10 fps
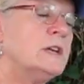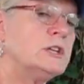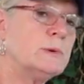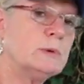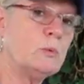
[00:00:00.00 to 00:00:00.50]

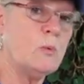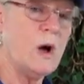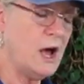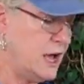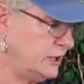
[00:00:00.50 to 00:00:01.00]
Number
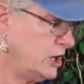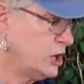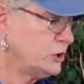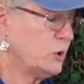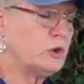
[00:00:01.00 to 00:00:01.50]
one,
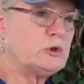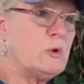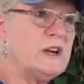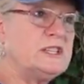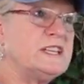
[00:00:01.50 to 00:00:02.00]
you're
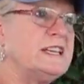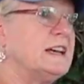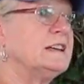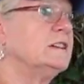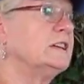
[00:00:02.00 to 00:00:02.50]
going to
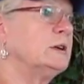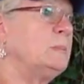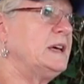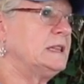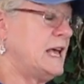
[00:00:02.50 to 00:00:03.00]
get a little
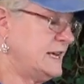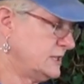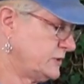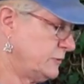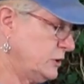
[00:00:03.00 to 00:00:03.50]
bit
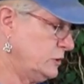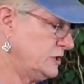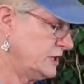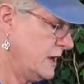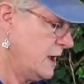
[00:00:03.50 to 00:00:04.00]
less
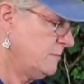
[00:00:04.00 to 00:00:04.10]
fruit,